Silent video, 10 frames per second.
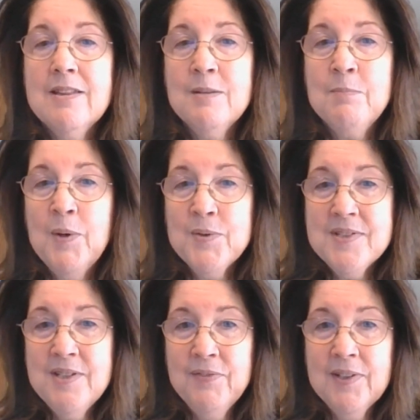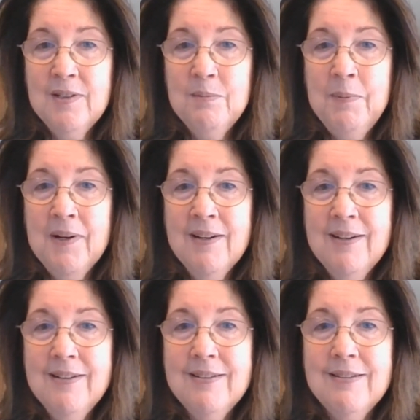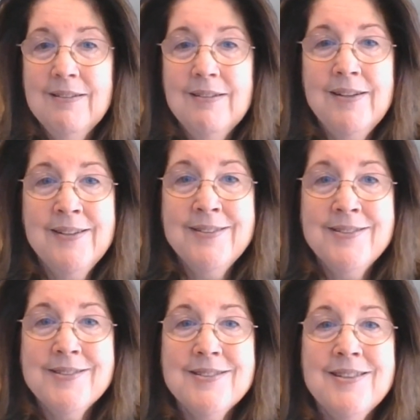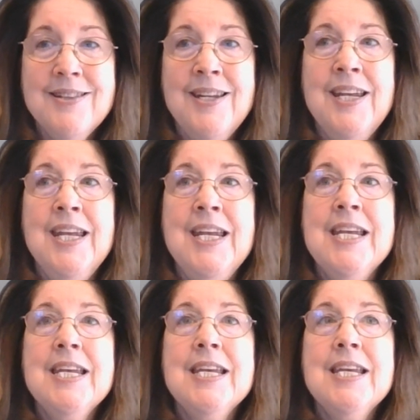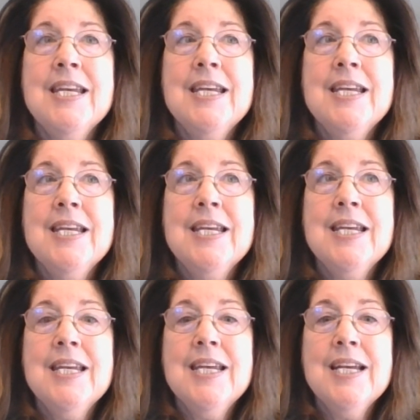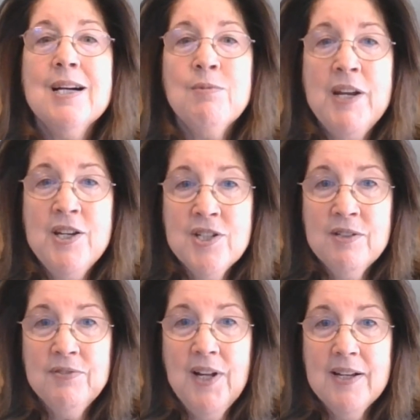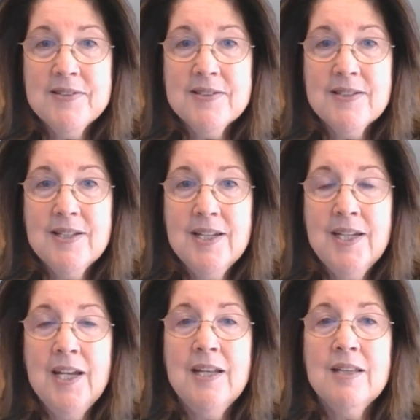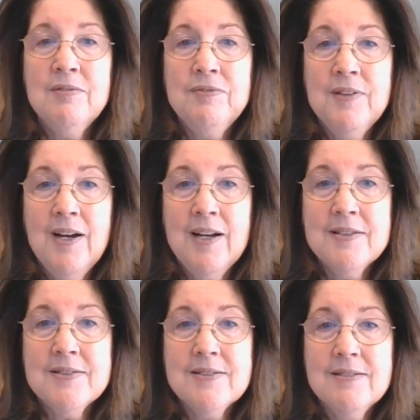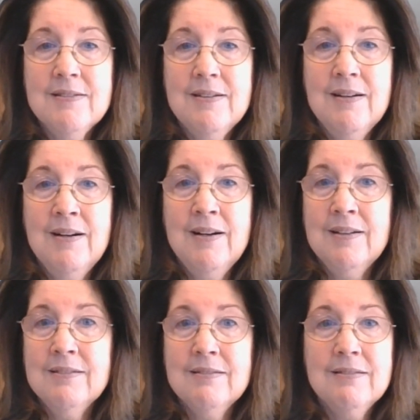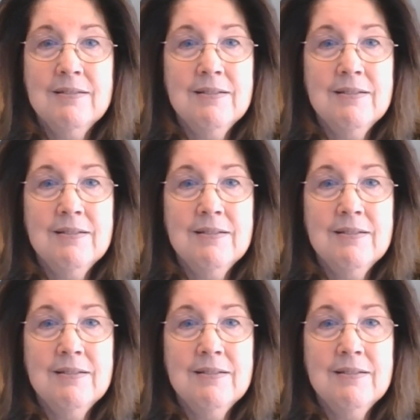the most difficult part is the arranging the floss, getting the floss all